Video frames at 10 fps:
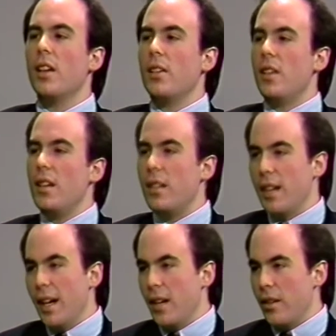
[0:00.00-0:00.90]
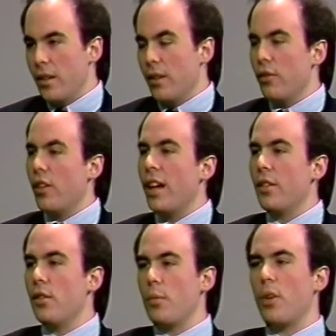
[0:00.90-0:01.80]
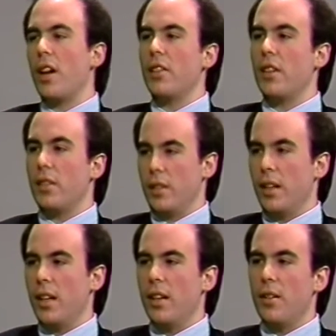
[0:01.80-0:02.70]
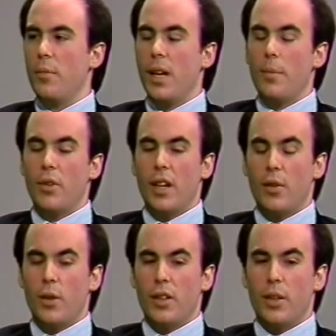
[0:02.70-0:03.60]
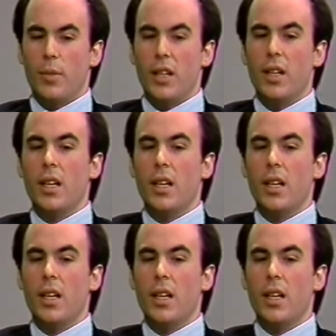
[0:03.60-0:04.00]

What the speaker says: sent to the editor, and it'll fly through the process and get into the paper that quickly. But